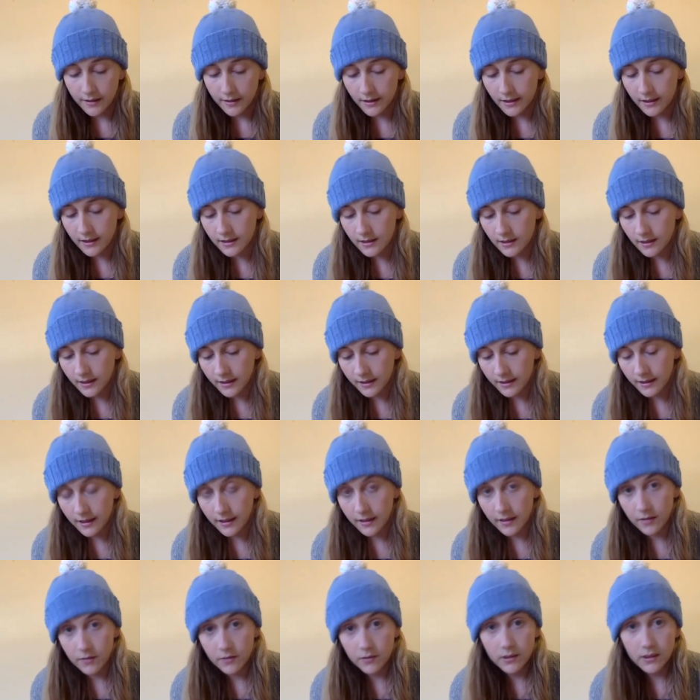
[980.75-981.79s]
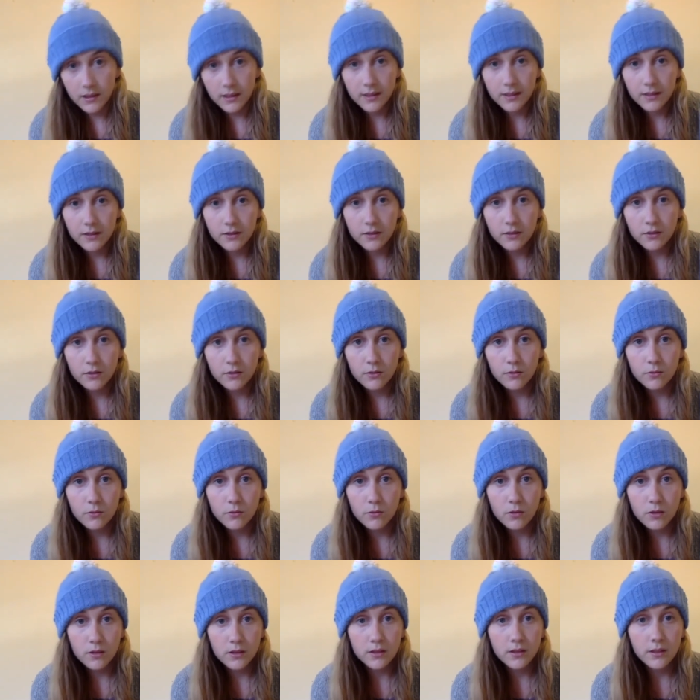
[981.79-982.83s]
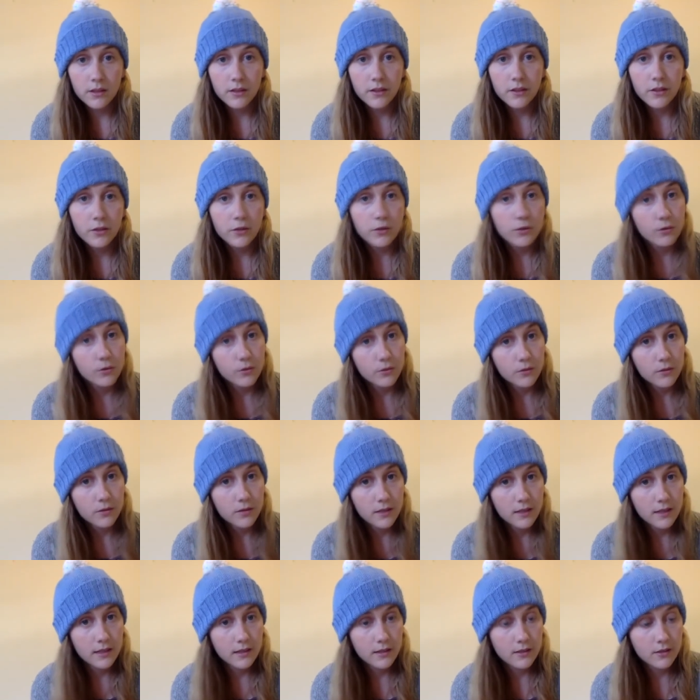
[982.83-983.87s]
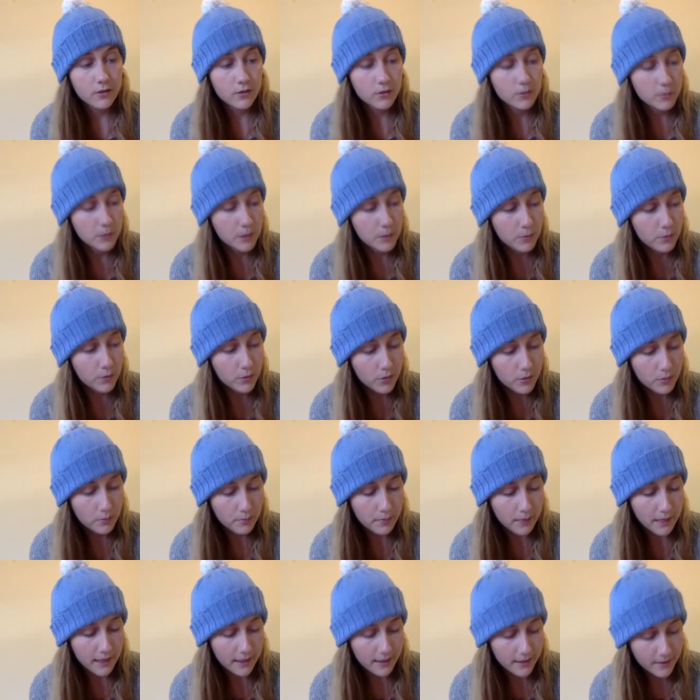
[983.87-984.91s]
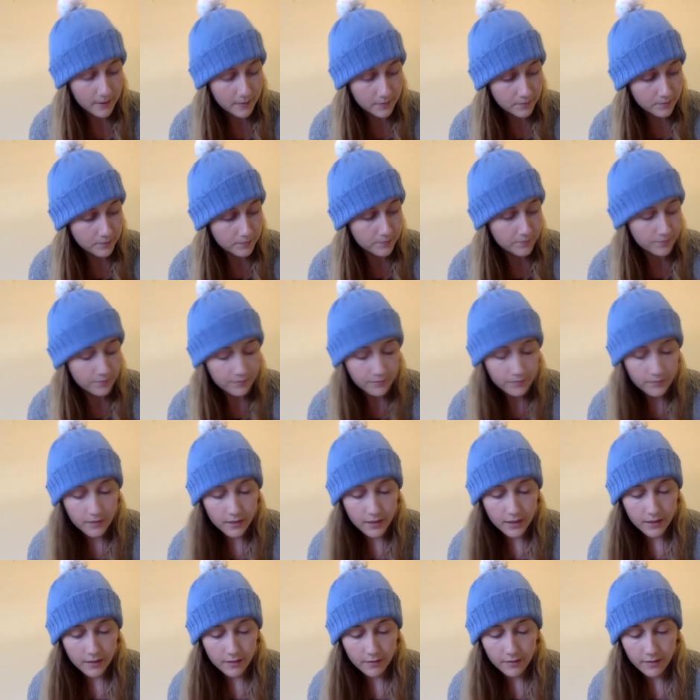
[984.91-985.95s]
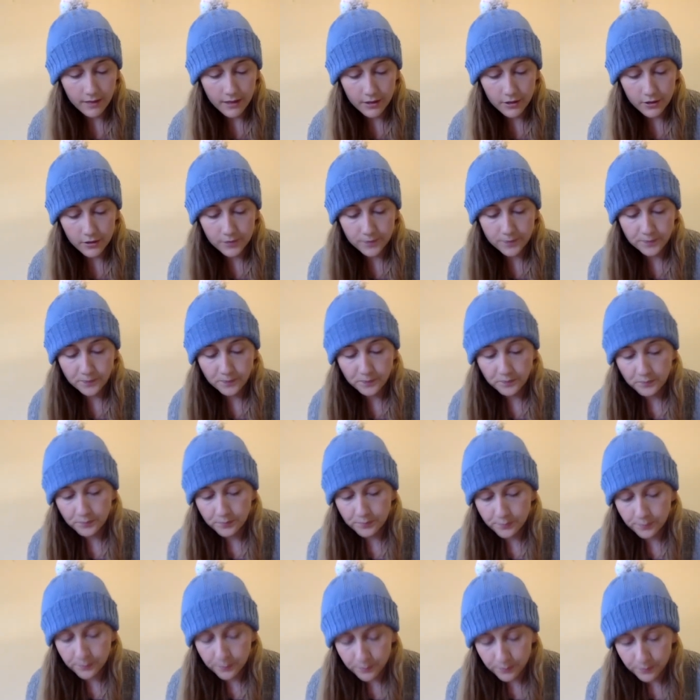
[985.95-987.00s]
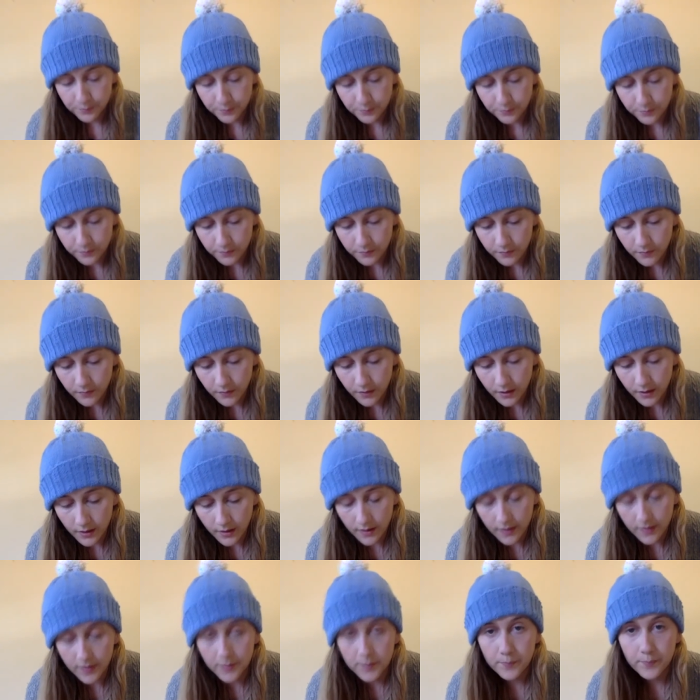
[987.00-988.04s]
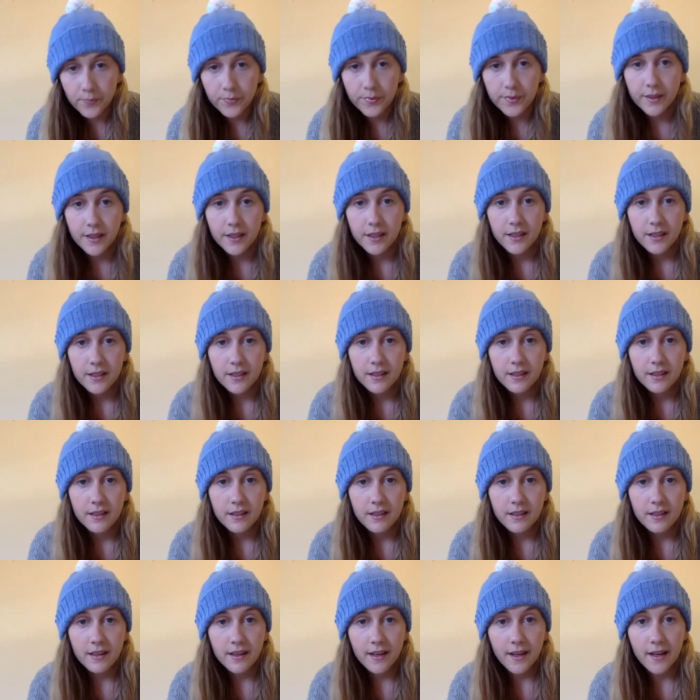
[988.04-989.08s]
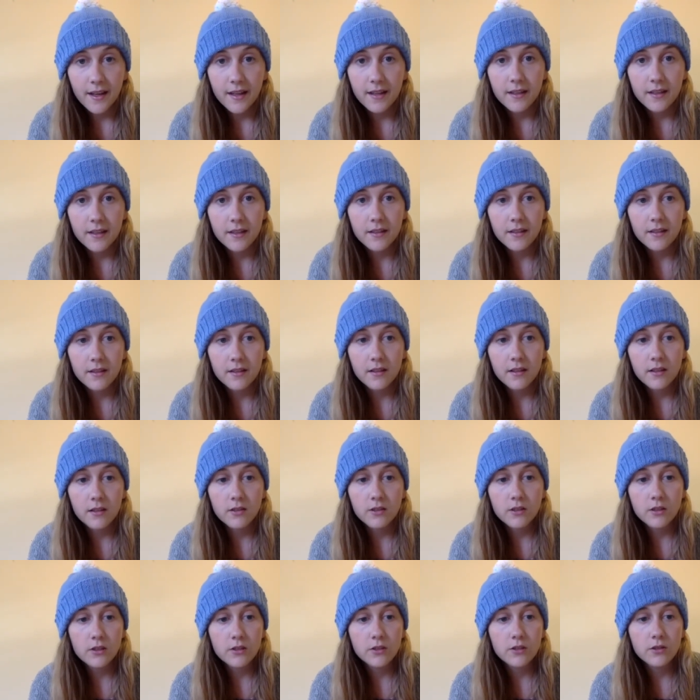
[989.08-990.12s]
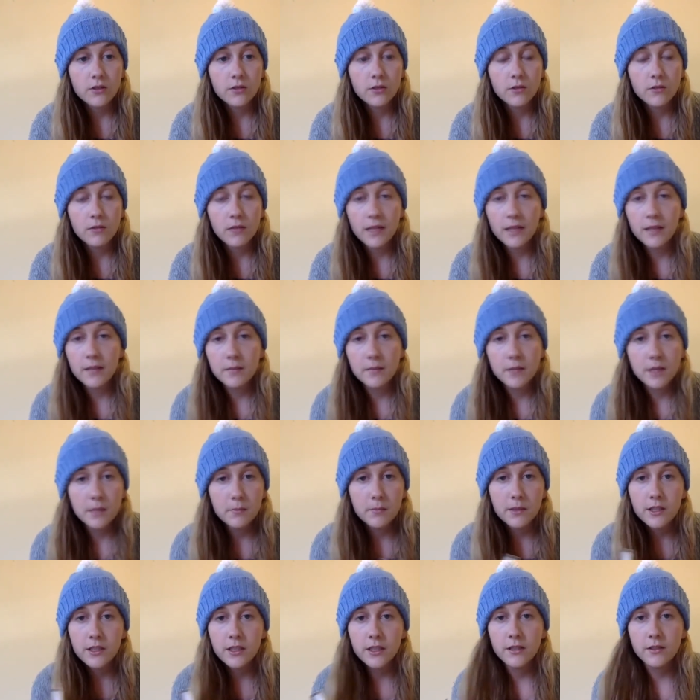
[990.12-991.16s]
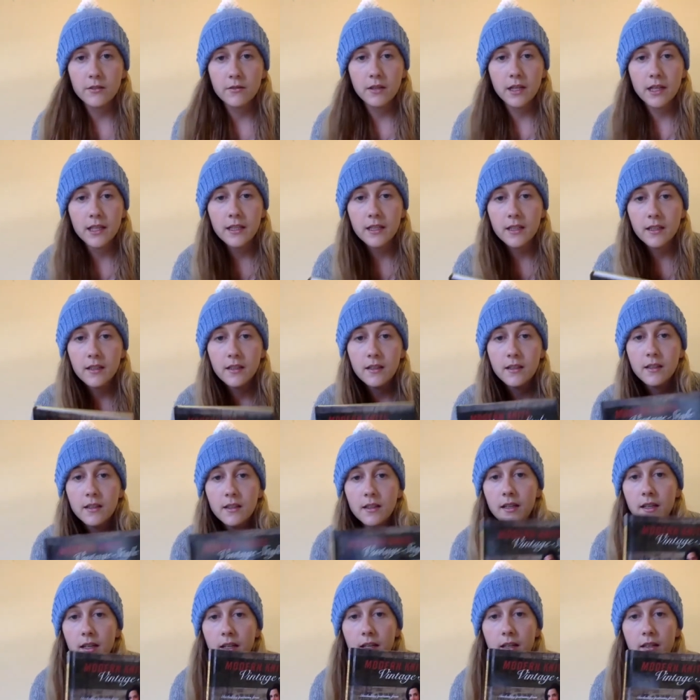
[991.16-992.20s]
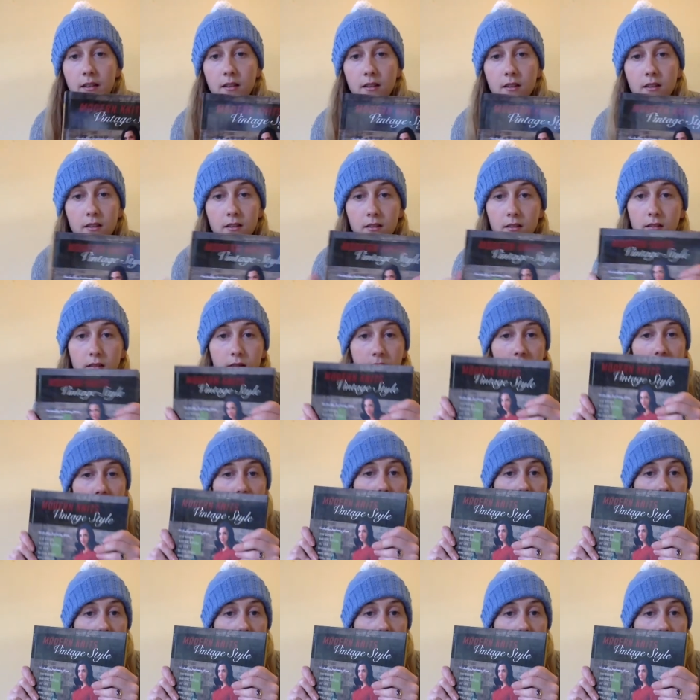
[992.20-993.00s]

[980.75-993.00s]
things like that i would like to know what you think should be brought back in fashion um, and I'll just do a random number generator and I'll